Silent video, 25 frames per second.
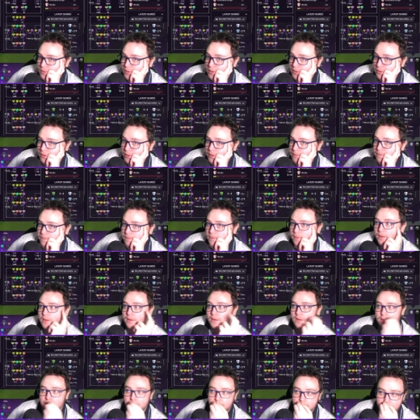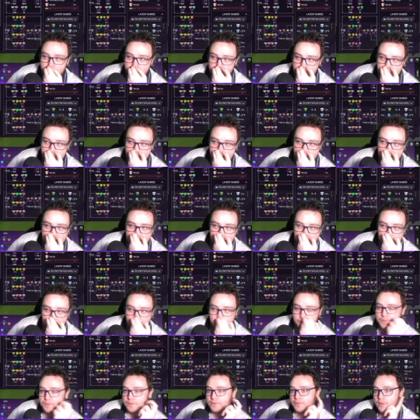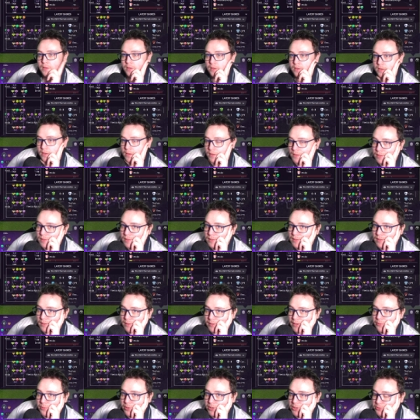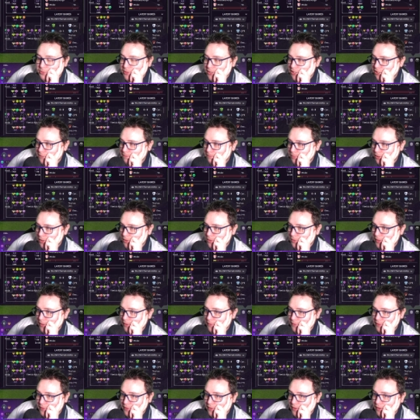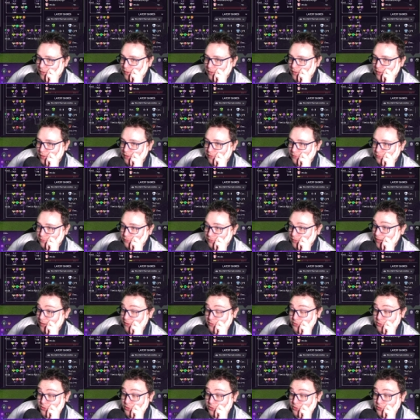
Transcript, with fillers: All right. Sit back. And get ready to explode out in the second half. All right,